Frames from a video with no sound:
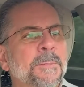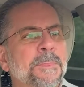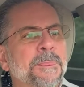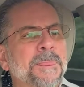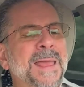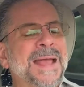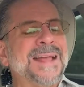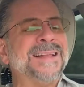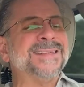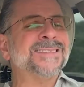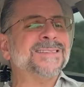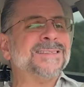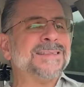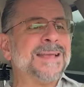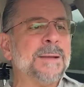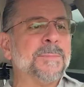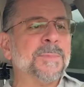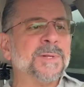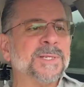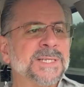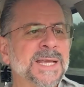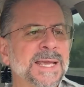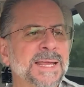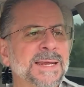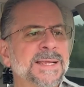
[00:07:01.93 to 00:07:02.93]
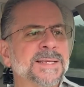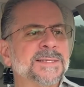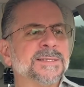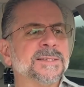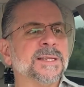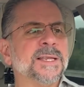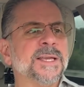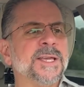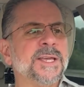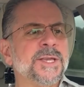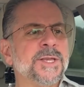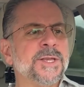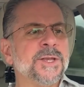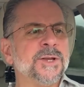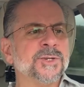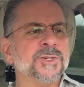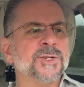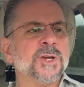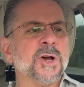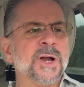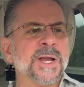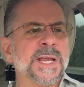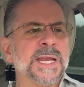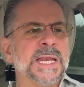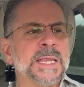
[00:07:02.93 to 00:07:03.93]
And simultaneously, you're
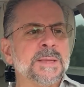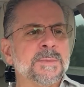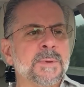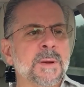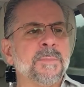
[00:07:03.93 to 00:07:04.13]
talking to them